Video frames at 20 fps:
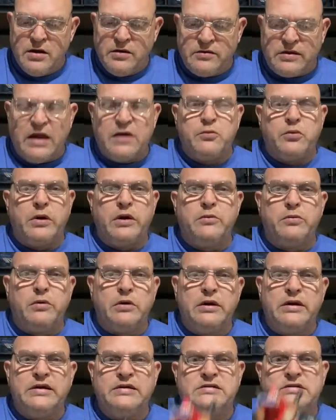they
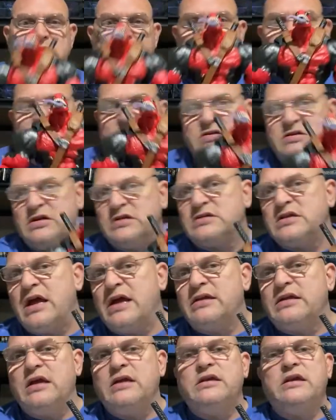re-released this, just
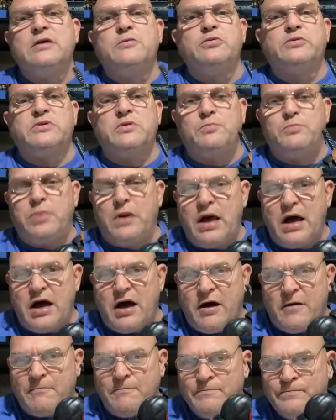like they did with the
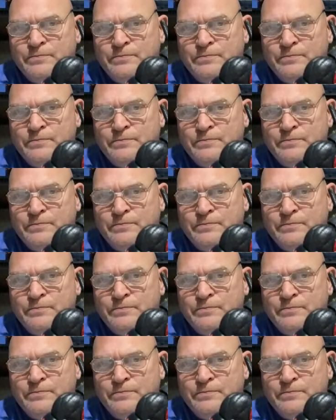Blob.